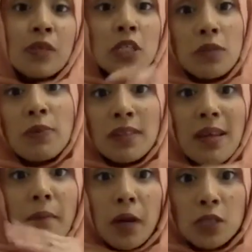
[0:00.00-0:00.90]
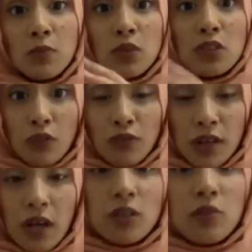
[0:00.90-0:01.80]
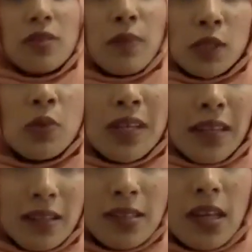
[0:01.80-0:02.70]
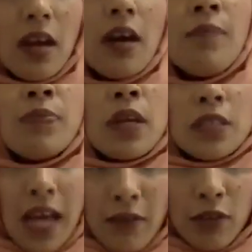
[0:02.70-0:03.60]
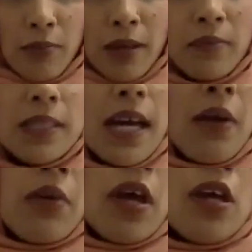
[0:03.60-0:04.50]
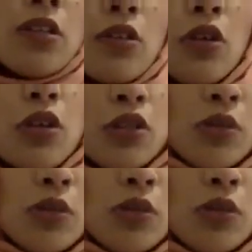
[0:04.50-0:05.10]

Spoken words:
just because they're much more softer, so it's much more easier to have your baby down. So you could